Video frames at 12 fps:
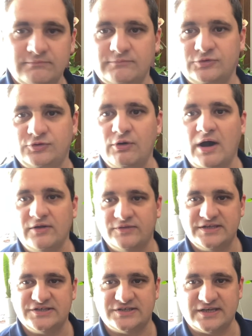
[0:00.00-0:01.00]
do all
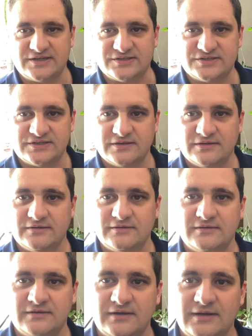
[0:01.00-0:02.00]
these things
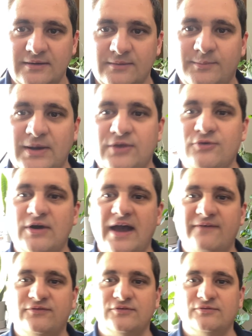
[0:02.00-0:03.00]
But you
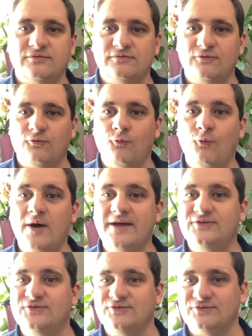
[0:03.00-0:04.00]
have to
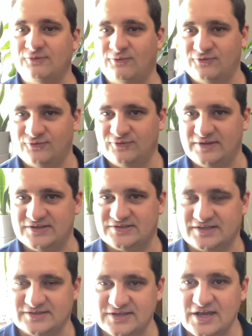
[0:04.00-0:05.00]
want to do these
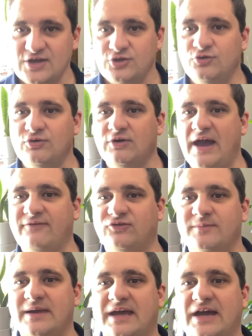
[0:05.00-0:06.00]
things. You have to
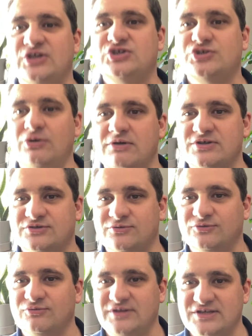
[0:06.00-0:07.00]
make a choice to
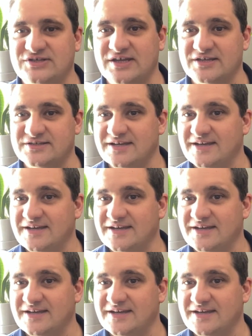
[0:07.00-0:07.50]
do these things,